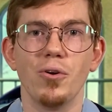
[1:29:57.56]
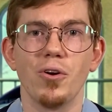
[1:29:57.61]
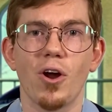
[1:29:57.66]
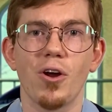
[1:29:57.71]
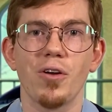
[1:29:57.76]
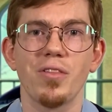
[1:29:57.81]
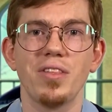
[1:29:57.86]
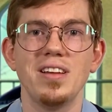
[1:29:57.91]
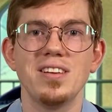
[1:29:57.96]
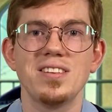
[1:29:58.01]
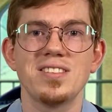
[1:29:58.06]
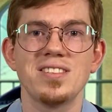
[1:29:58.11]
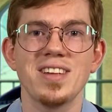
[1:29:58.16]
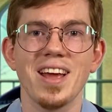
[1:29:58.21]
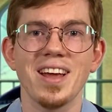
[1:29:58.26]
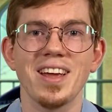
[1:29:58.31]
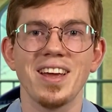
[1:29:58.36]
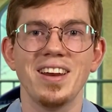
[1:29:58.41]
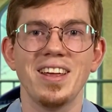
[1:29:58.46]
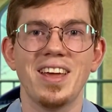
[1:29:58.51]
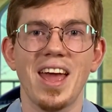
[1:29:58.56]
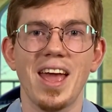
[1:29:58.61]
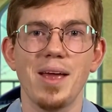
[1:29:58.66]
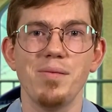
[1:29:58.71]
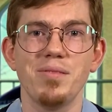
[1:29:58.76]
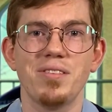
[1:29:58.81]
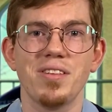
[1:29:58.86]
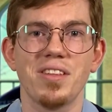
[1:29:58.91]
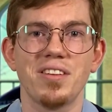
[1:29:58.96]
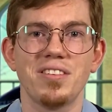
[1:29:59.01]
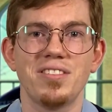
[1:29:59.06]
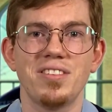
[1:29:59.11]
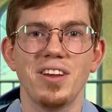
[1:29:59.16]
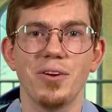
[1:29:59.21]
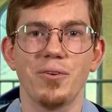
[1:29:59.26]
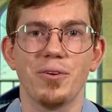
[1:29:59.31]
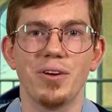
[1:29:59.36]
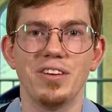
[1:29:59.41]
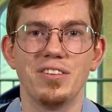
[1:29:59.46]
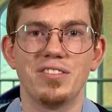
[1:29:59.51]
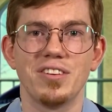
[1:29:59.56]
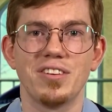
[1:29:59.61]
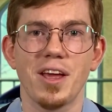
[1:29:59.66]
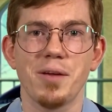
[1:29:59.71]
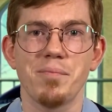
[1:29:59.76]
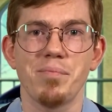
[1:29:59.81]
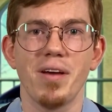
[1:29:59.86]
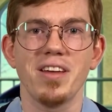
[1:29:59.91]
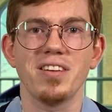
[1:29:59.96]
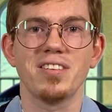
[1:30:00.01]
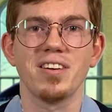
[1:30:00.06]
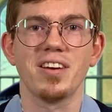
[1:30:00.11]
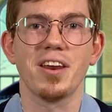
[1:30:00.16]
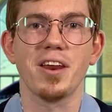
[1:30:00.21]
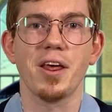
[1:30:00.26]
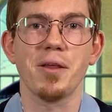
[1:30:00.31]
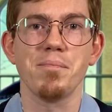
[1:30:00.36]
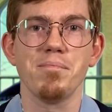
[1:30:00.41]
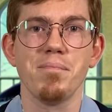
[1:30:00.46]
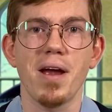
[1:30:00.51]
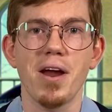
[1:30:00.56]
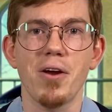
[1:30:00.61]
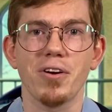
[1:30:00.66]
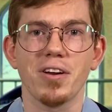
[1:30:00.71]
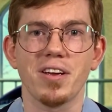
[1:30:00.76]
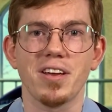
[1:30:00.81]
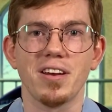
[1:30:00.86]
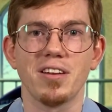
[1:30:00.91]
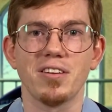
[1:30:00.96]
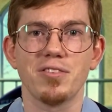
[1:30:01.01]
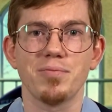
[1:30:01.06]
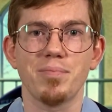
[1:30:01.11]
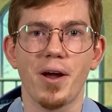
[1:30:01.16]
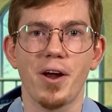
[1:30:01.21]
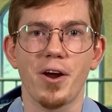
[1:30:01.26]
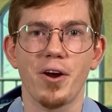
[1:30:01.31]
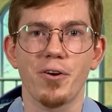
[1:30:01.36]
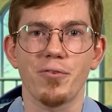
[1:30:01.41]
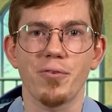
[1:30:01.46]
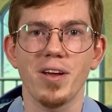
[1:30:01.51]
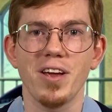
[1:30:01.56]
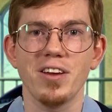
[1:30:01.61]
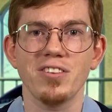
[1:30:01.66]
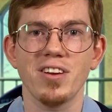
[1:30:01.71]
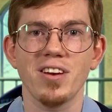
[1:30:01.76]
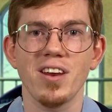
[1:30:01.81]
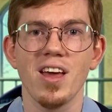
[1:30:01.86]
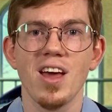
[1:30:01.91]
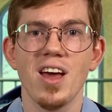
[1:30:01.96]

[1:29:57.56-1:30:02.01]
are the second games in the series to take place in an American-inspired region,